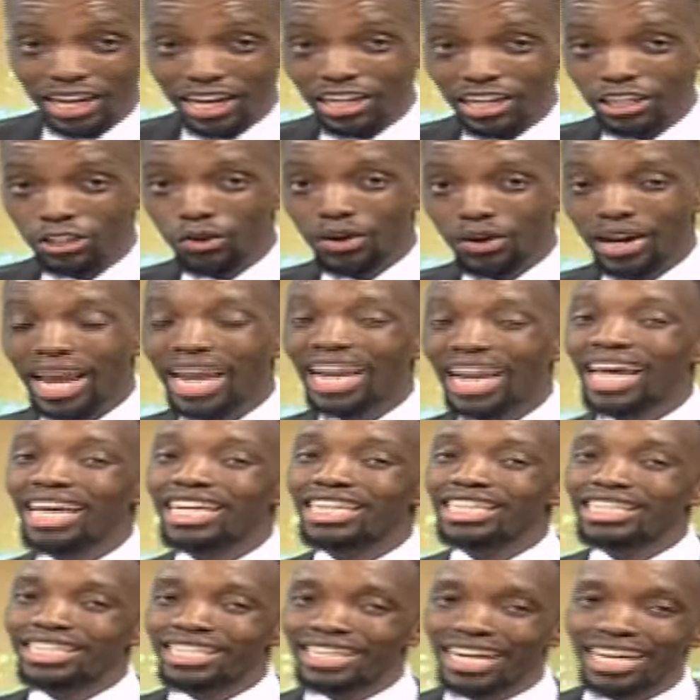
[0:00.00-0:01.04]
Edition, and I
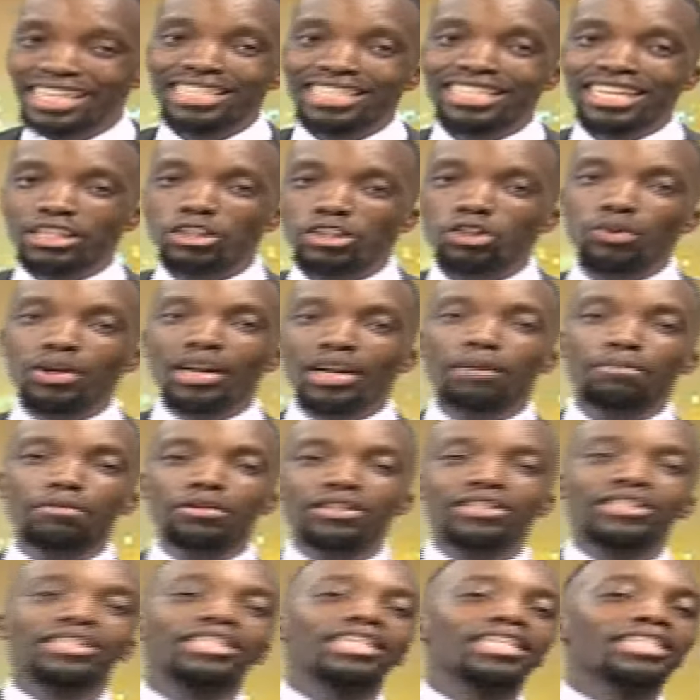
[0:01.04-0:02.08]
trust that you will
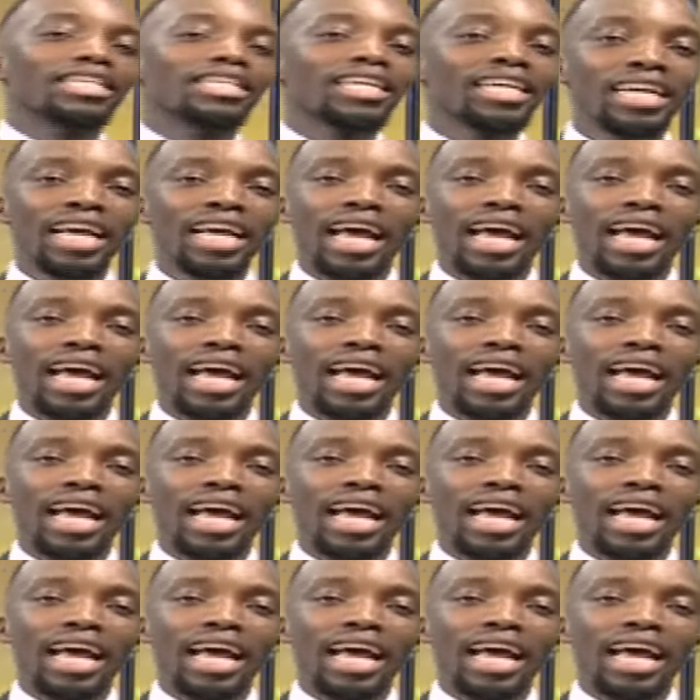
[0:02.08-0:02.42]
appreciate